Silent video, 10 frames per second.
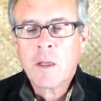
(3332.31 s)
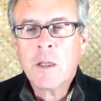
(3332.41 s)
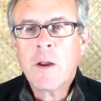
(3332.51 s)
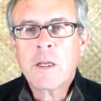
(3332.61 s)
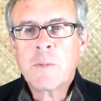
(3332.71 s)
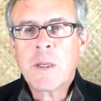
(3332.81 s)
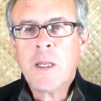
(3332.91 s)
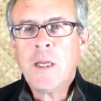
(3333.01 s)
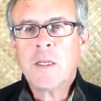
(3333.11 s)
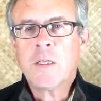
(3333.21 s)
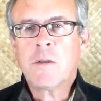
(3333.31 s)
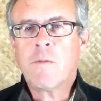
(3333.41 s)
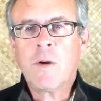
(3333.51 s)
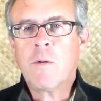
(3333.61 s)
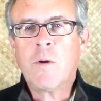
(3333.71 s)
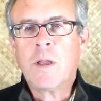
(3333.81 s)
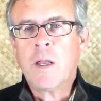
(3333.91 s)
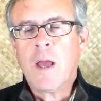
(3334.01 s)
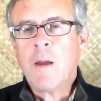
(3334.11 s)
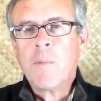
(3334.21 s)
clear expectations of what,
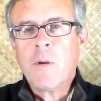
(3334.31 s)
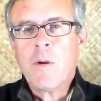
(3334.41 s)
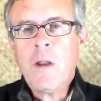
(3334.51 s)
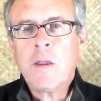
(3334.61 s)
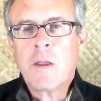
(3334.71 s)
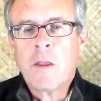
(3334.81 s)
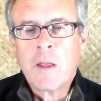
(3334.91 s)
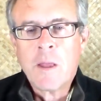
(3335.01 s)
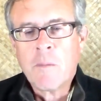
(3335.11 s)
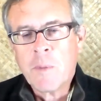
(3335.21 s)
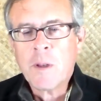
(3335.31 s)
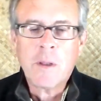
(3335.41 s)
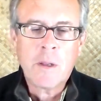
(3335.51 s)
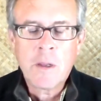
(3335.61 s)
what can happen or anything like that, but...